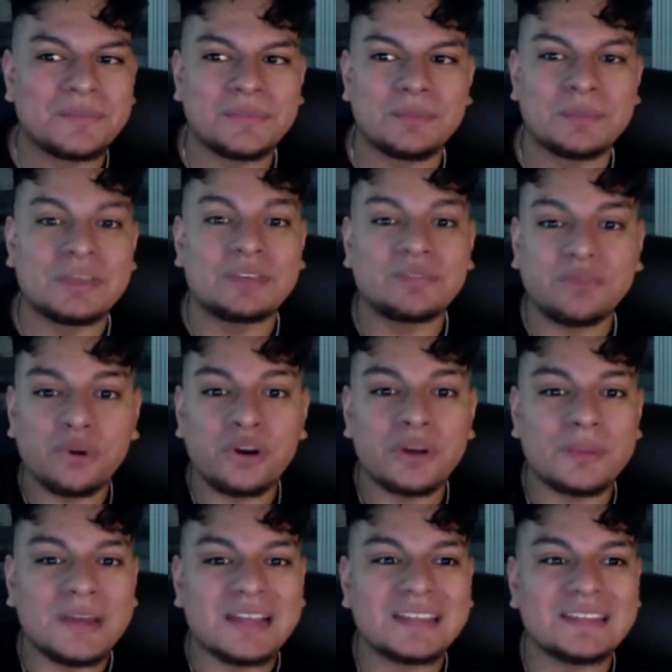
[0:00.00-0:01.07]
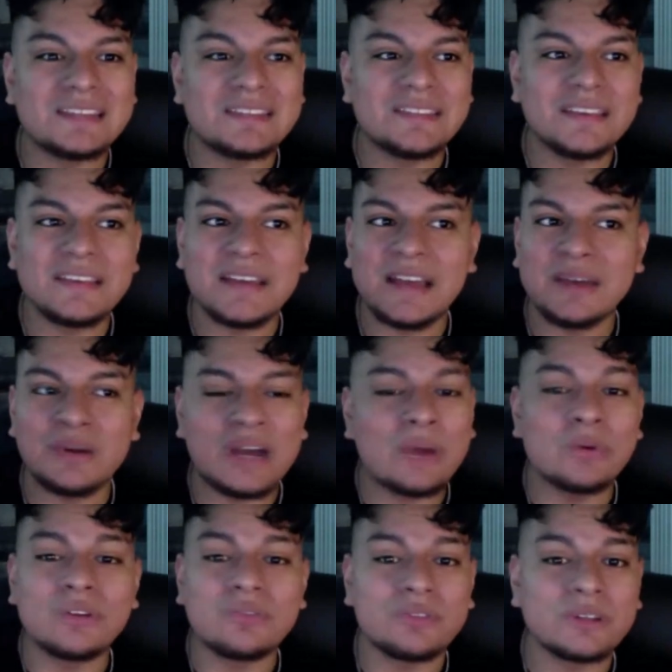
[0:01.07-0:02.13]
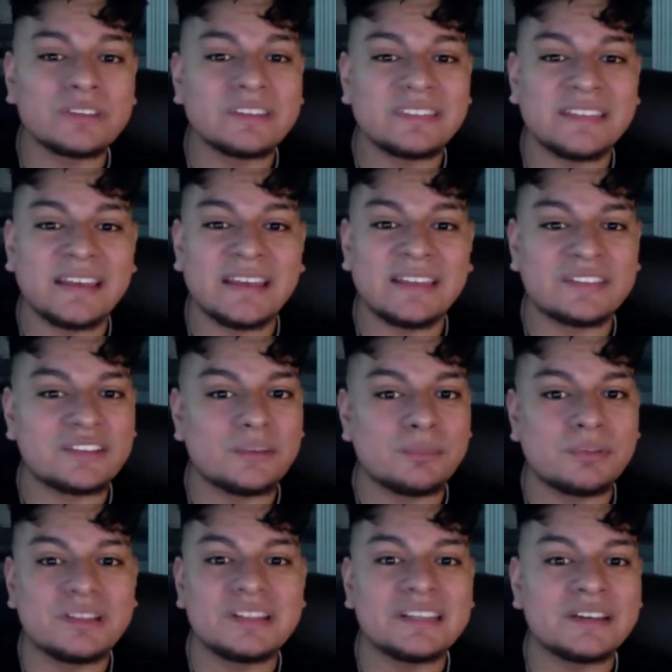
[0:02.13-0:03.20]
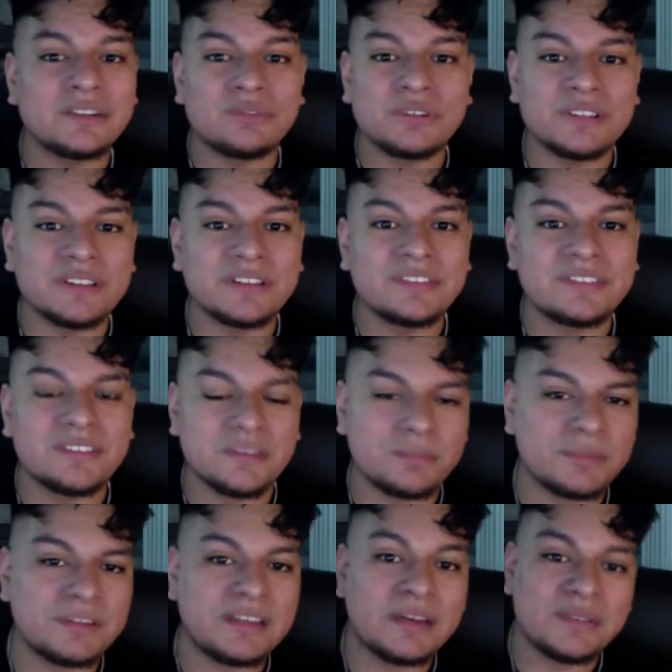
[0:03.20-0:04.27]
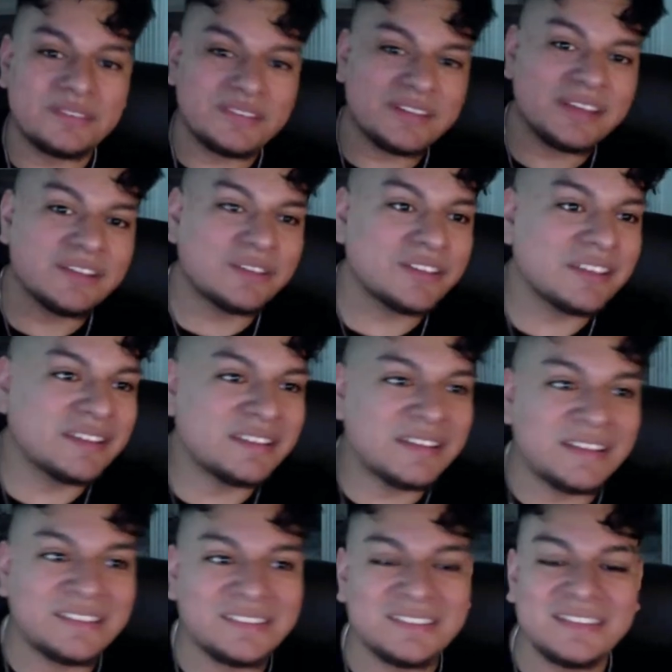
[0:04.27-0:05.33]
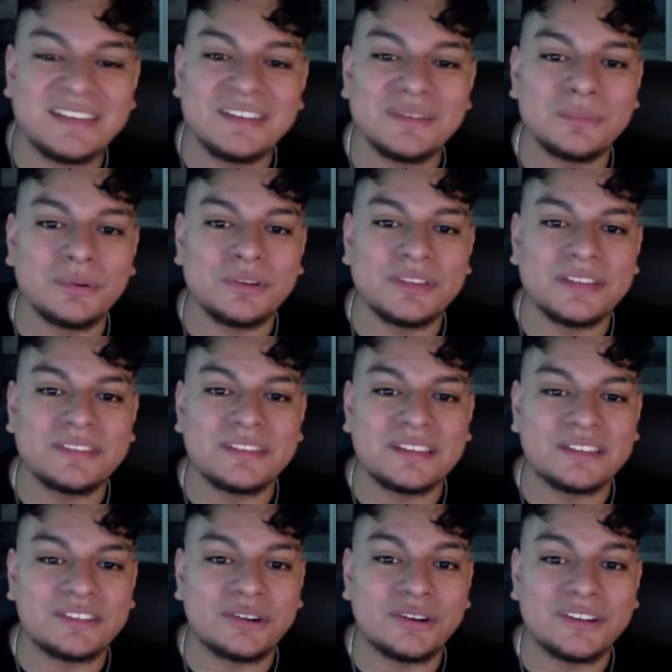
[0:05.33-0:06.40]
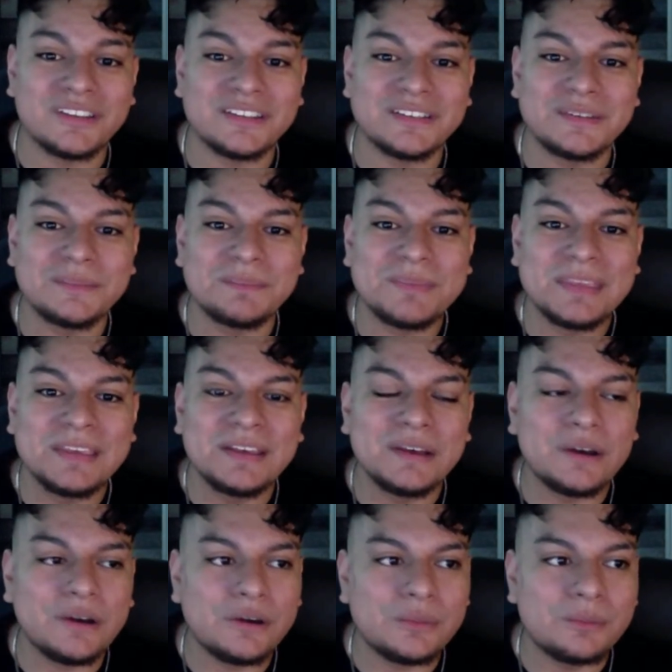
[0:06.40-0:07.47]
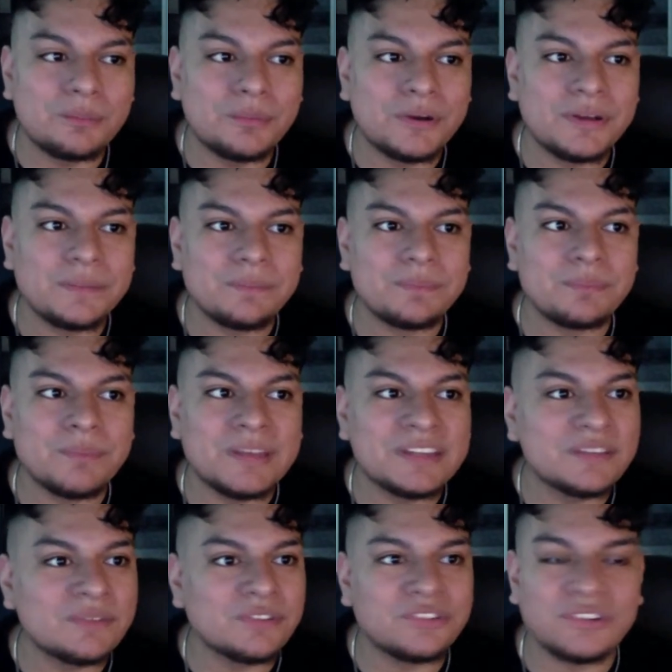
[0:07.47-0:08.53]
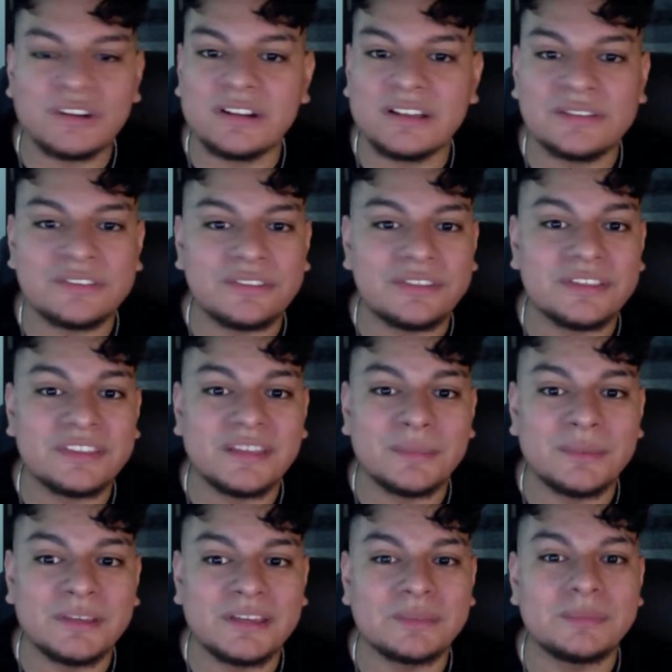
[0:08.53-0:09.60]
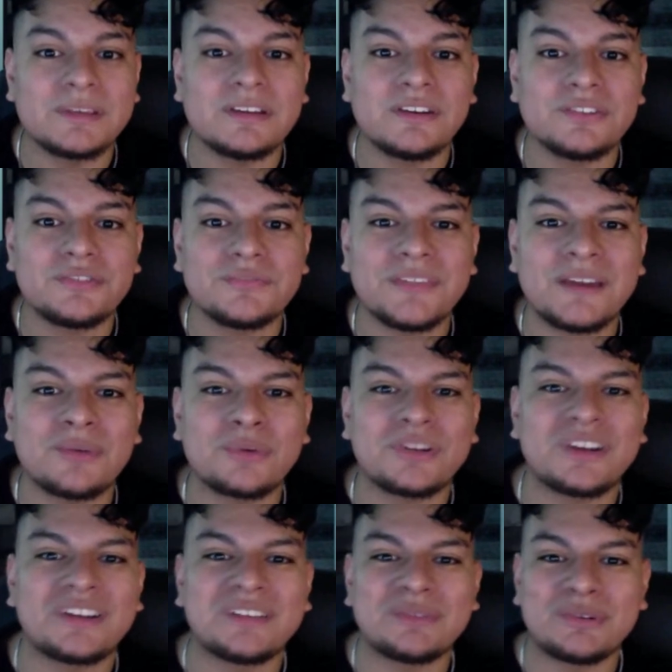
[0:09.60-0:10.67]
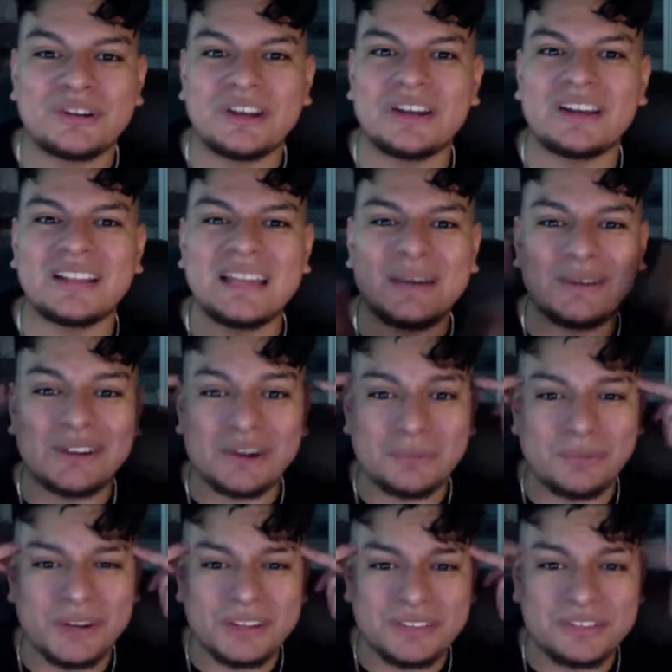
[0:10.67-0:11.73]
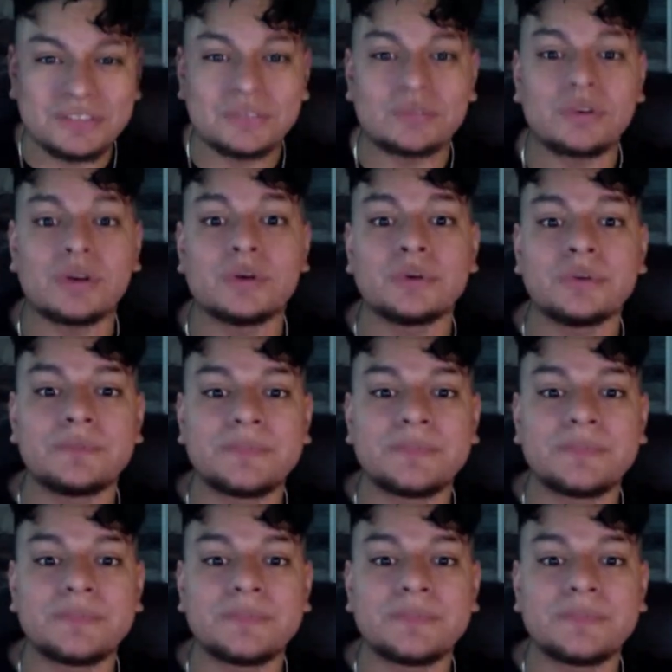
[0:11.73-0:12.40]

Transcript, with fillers: before back in the day i, I would have looked at that as completely unrealistic but now today i look at it as attainable and that's like a target um, but many of us are not allowed to think that big and because of that we're not we're not allowing our brains to grow